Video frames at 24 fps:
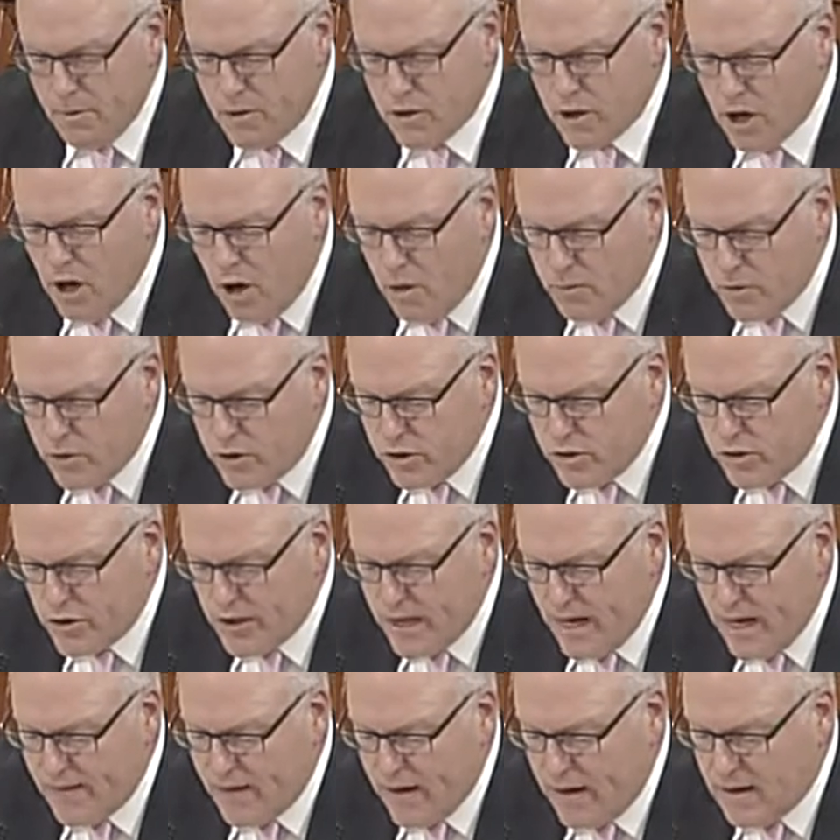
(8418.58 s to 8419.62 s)
Mr. Cohen, would you
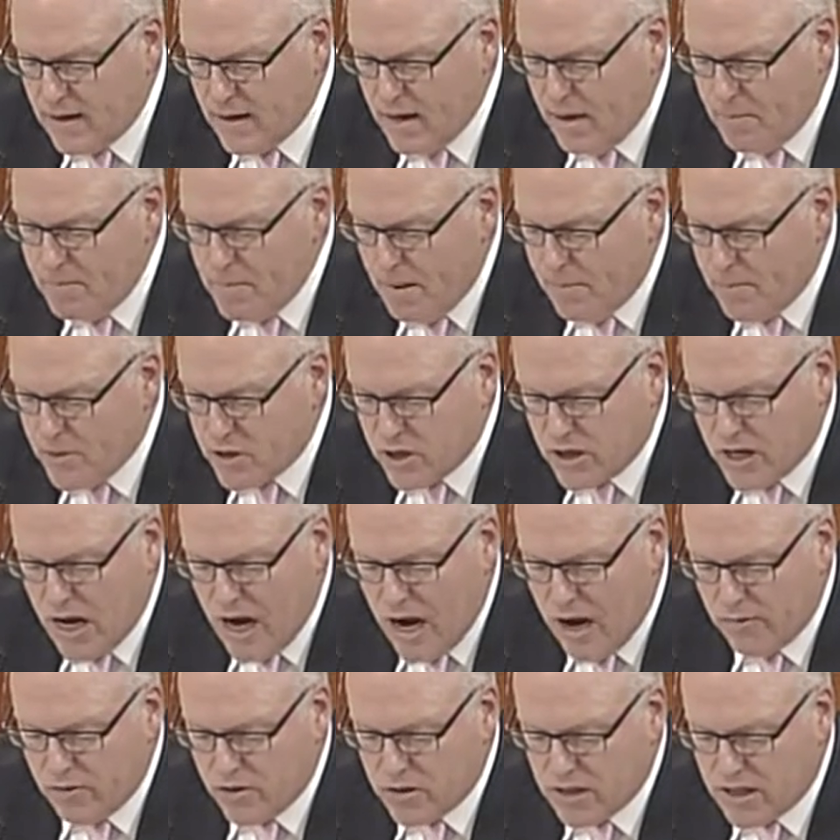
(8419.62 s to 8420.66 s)
say that members of
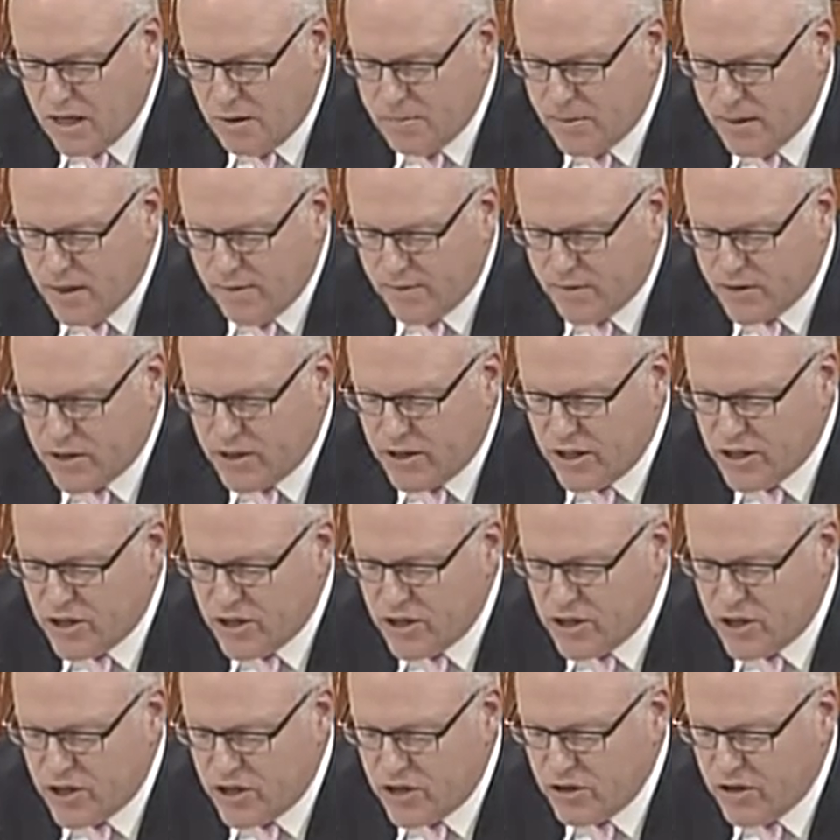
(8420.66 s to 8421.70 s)
Congress can be of
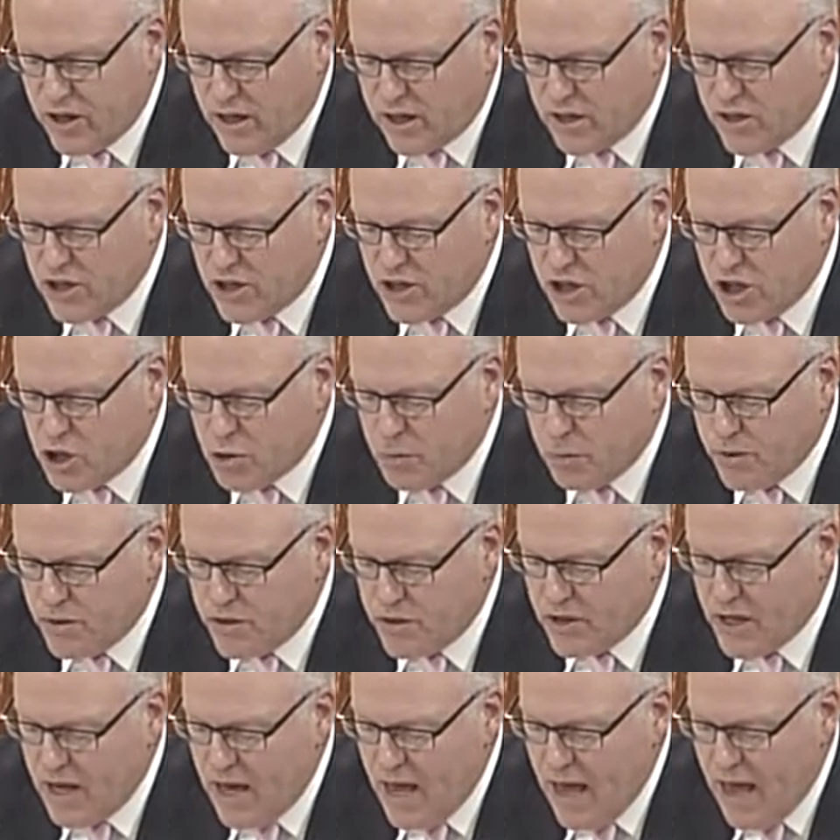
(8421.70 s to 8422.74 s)
assistance to their
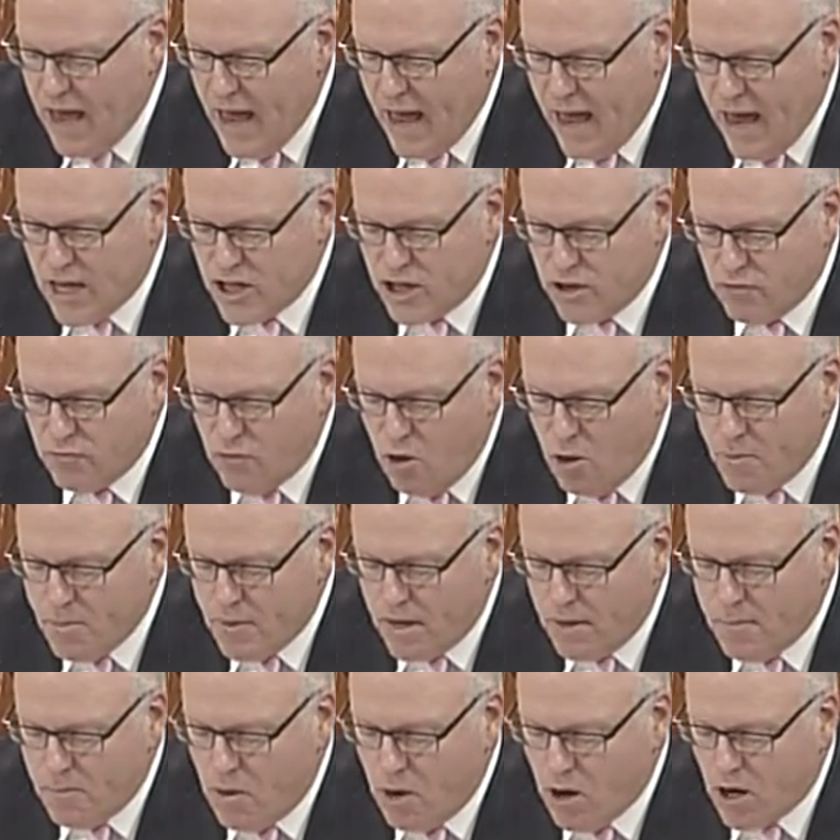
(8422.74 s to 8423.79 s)
constituents as
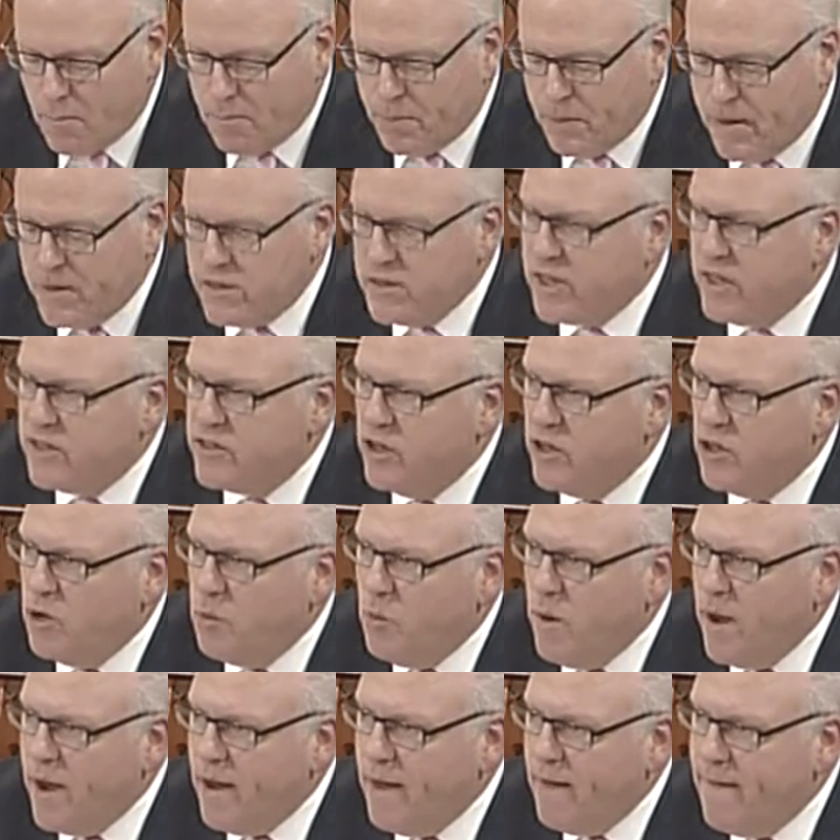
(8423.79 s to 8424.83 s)
enrollment in Marketplace gets
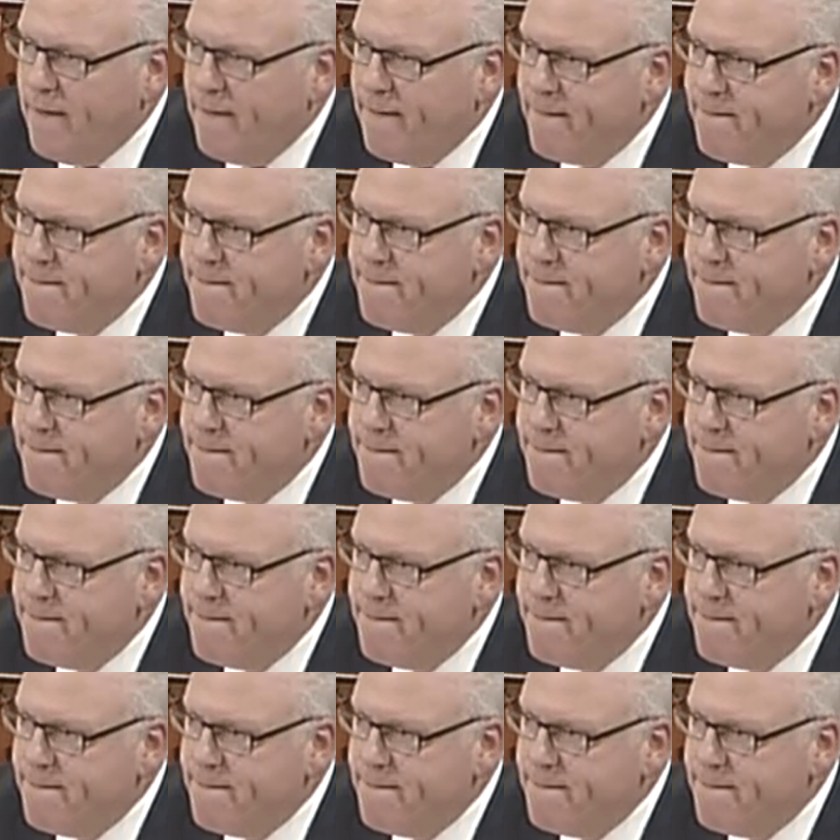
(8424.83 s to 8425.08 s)
underway?